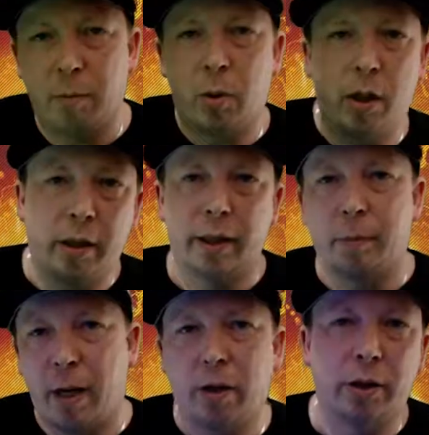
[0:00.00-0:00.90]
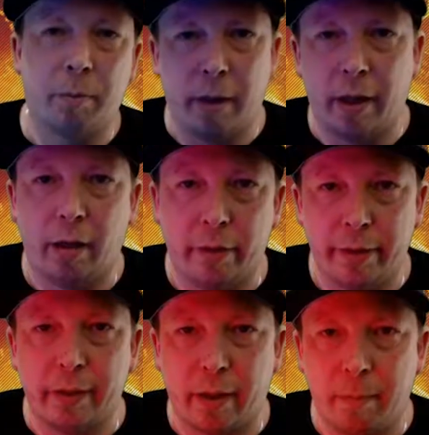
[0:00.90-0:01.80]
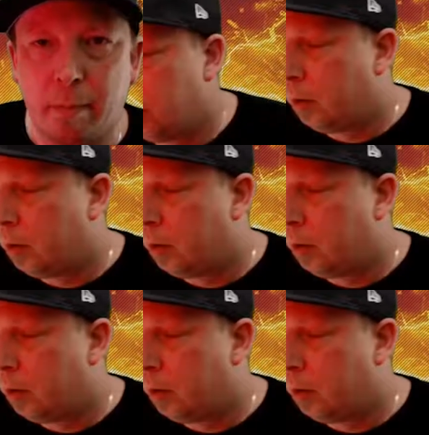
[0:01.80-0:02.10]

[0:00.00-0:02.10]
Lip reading: and unplug this power supply all the time.